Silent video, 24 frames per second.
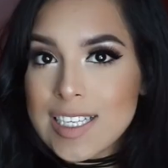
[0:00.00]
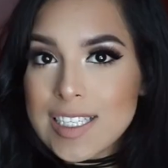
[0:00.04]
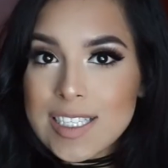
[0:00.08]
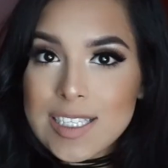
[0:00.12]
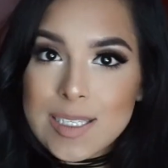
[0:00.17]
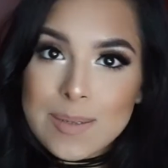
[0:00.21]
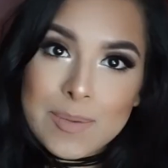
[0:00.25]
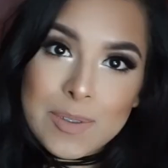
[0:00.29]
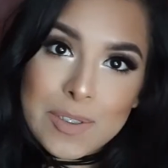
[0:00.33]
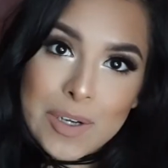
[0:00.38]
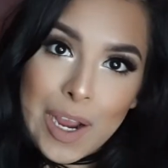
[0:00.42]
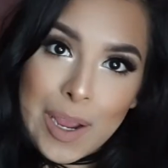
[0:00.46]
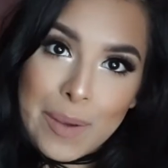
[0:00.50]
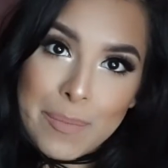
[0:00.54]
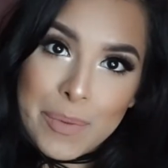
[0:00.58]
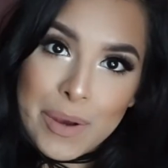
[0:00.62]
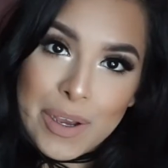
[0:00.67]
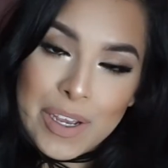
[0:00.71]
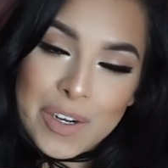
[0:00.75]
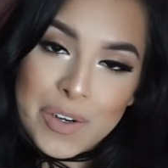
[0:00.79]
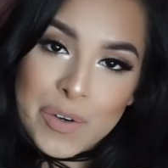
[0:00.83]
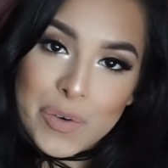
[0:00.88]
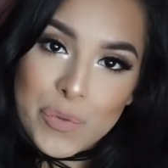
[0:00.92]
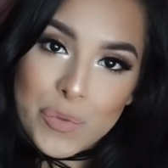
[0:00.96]
subscribe
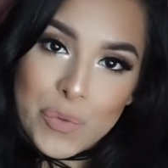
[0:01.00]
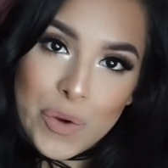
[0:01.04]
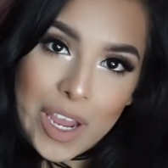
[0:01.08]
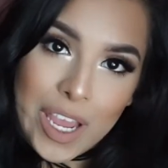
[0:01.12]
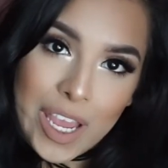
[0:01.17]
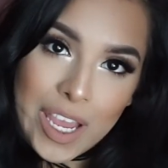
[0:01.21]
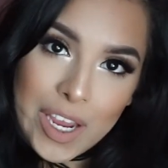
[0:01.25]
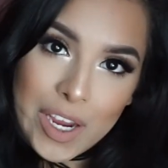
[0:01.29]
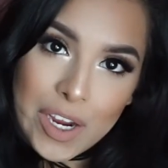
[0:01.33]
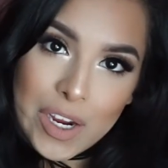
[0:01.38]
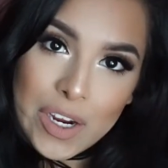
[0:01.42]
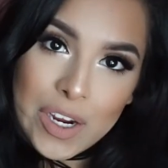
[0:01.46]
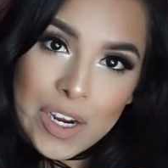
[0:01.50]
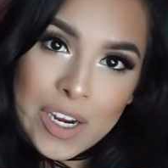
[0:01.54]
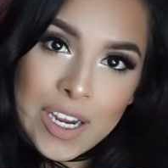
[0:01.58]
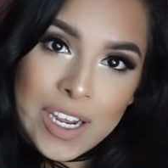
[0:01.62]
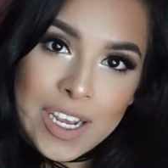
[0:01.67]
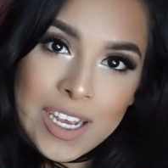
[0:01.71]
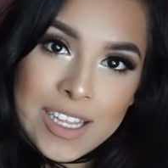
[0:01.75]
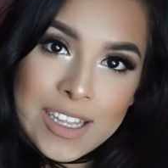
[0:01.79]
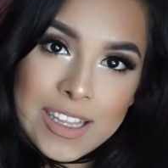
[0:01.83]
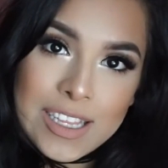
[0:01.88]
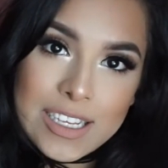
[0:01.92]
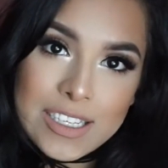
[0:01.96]
button right here
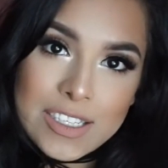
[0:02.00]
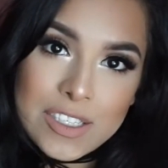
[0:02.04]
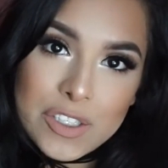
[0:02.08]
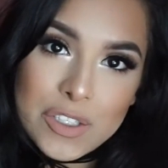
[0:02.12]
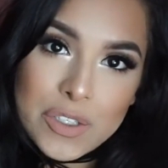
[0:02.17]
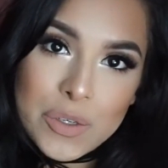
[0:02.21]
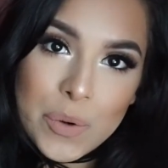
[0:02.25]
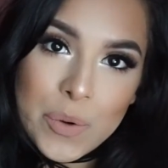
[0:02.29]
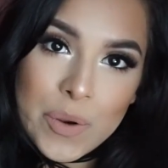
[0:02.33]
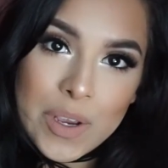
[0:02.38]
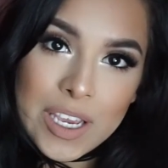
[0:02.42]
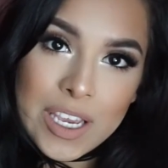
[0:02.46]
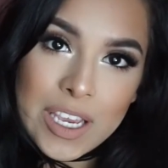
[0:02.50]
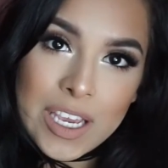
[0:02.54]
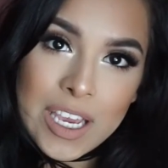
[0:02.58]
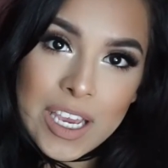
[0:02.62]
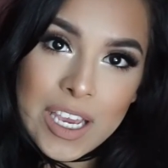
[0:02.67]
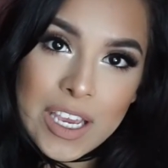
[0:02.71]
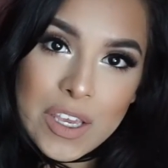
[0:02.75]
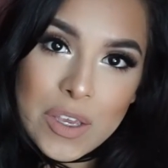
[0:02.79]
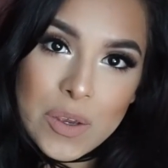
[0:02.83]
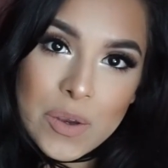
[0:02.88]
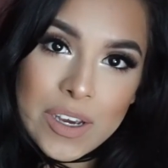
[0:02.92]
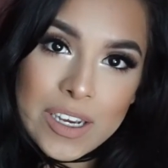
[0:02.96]
that's showing
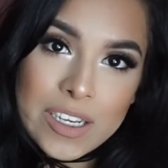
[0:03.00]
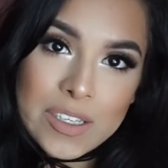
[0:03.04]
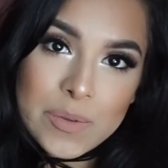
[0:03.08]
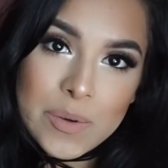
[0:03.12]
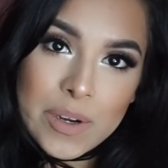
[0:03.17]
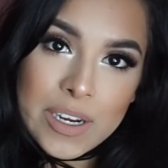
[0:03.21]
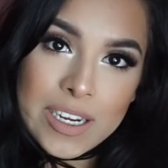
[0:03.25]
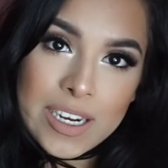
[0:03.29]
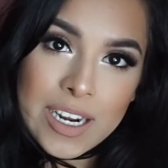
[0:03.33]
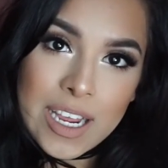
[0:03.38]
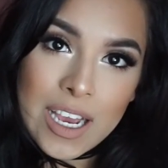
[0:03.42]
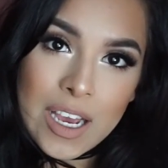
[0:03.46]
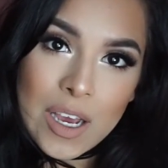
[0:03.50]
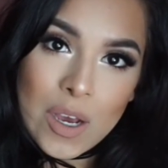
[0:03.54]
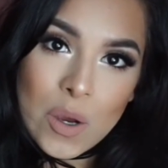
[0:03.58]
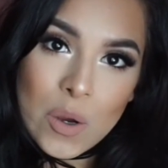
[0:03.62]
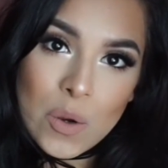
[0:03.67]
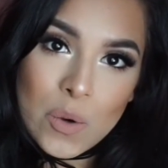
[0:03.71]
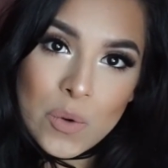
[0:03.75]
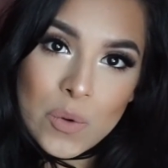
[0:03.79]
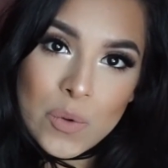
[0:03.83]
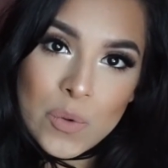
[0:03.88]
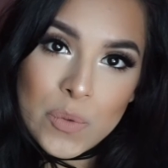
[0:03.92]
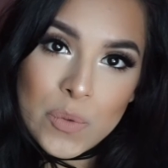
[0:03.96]
you guys right now.